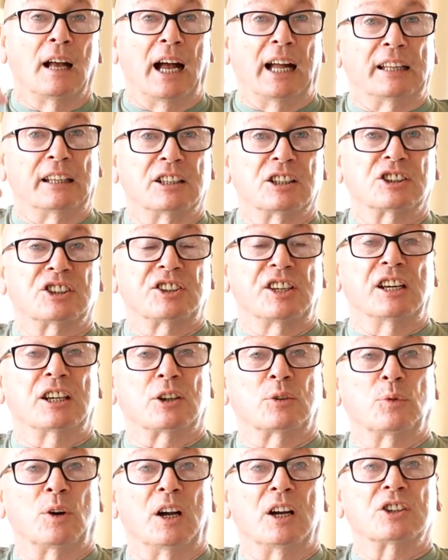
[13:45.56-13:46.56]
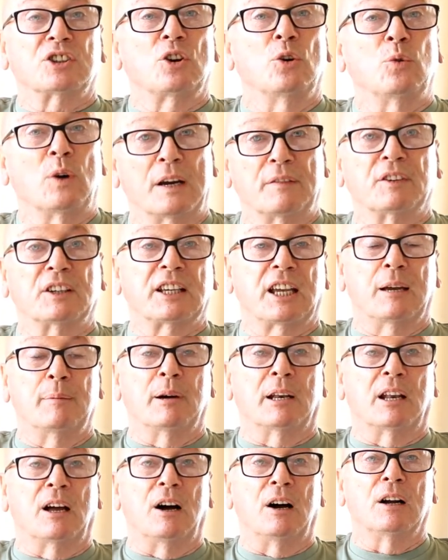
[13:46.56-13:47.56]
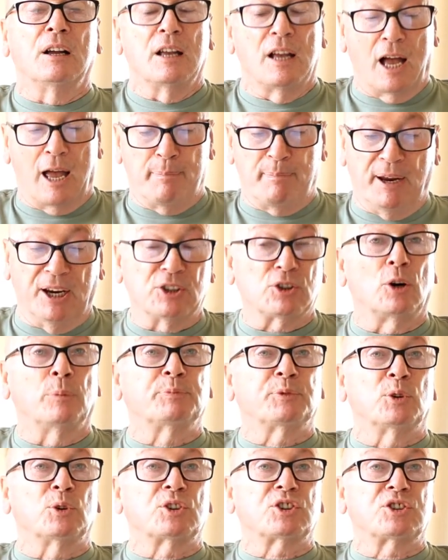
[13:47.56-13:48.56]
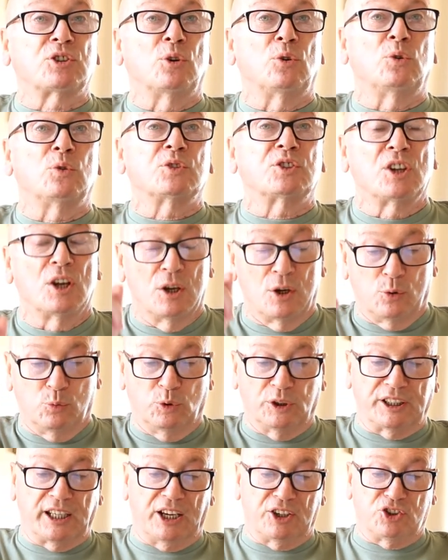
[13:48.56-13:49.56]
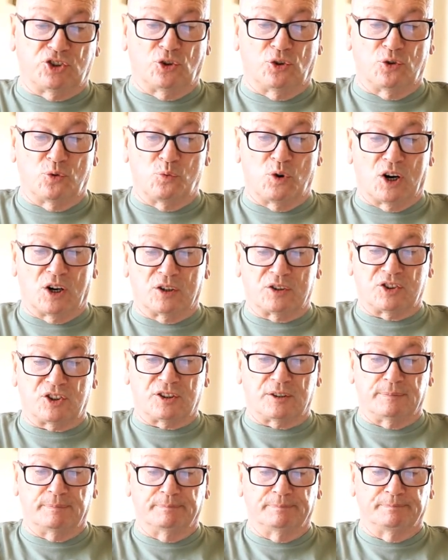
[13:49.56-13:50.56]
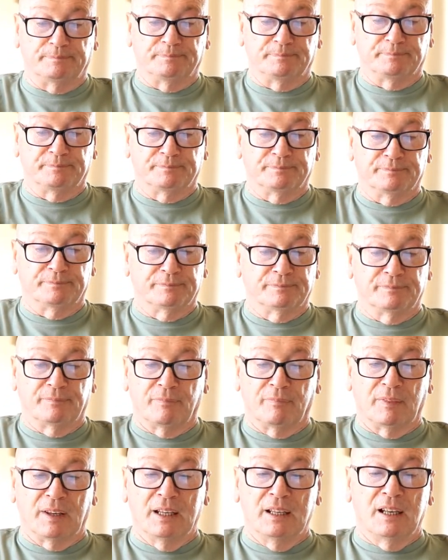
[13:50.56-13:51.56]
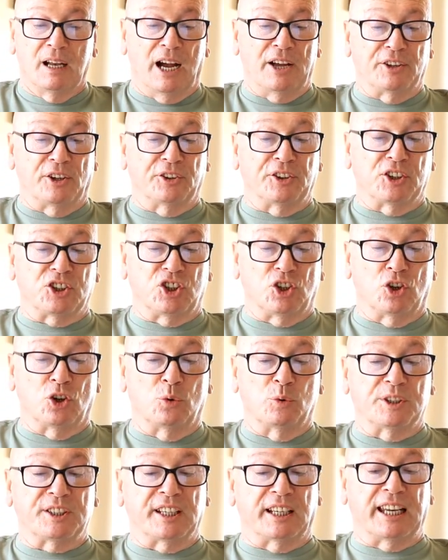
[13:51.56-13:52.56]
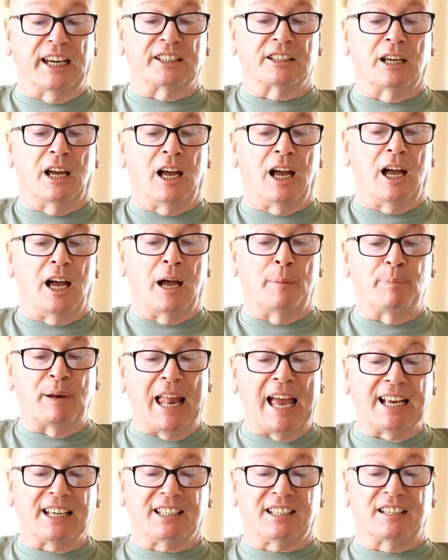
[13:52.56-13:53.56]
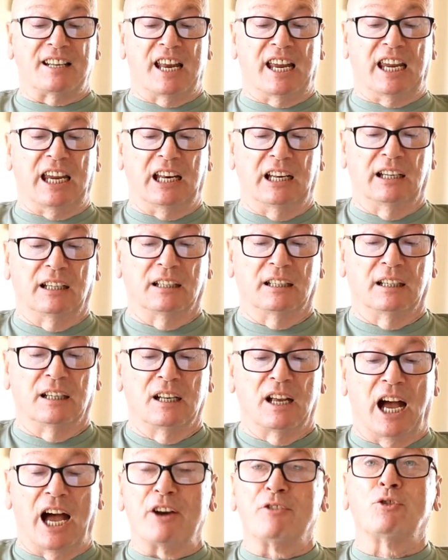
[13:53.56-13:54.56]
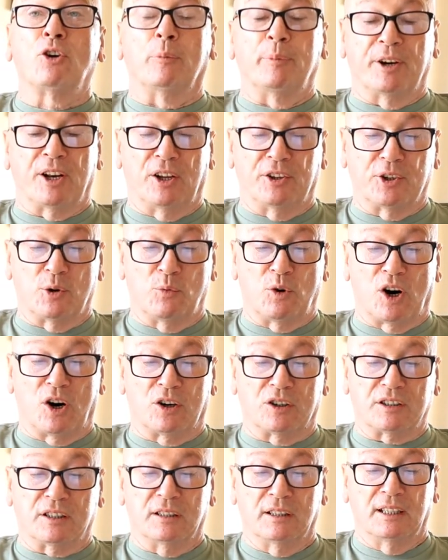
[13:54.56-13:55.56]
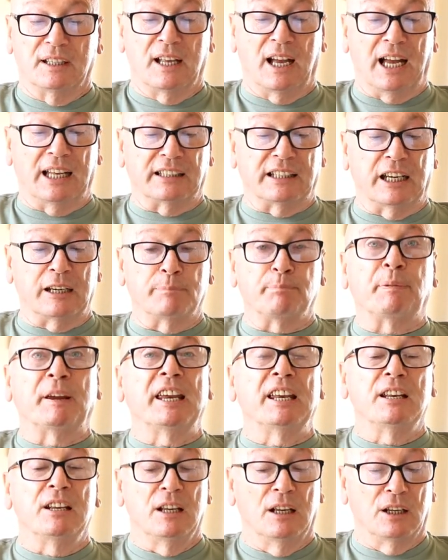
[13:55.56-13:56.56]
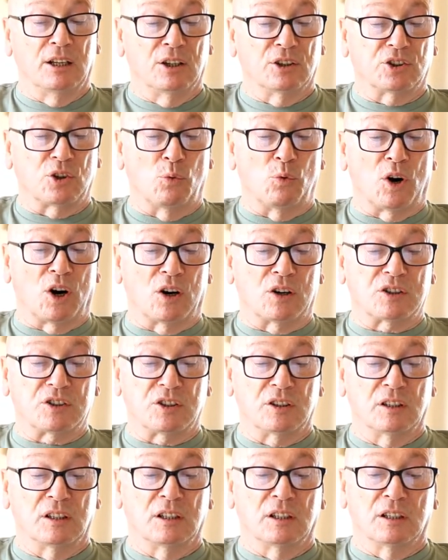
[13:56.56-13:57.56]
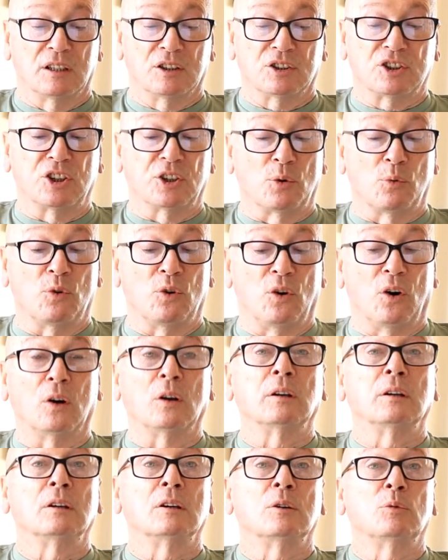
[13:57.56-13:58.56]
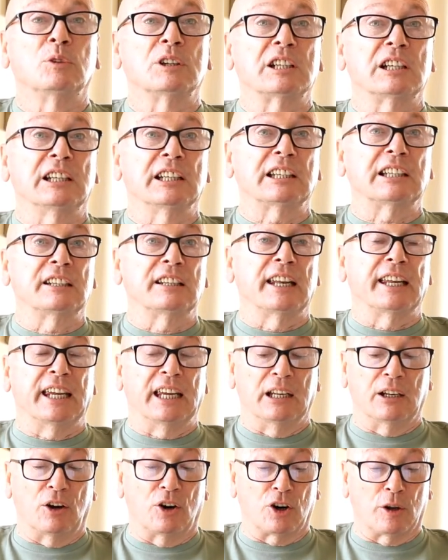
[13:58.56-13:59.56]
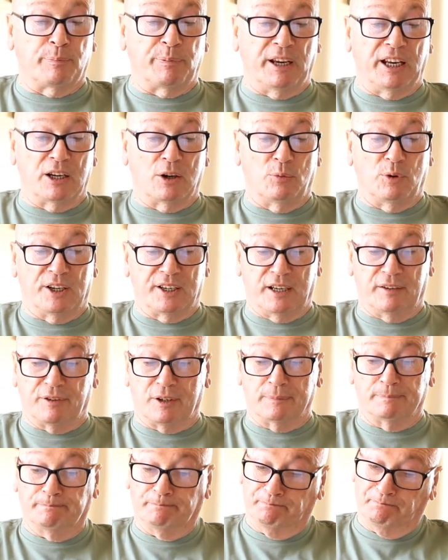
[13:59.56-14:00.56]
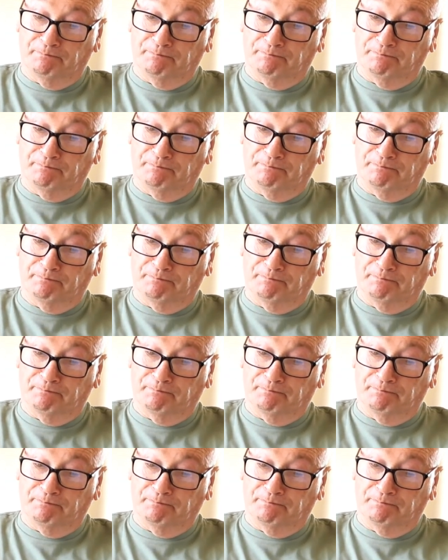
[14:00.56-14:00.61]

And the secret was whoever came along and picked up those stones would get your warts. Another cure was to get a black snail and rub it on the wart and then pin the wart to the wall with a little nail or a pin or whatever.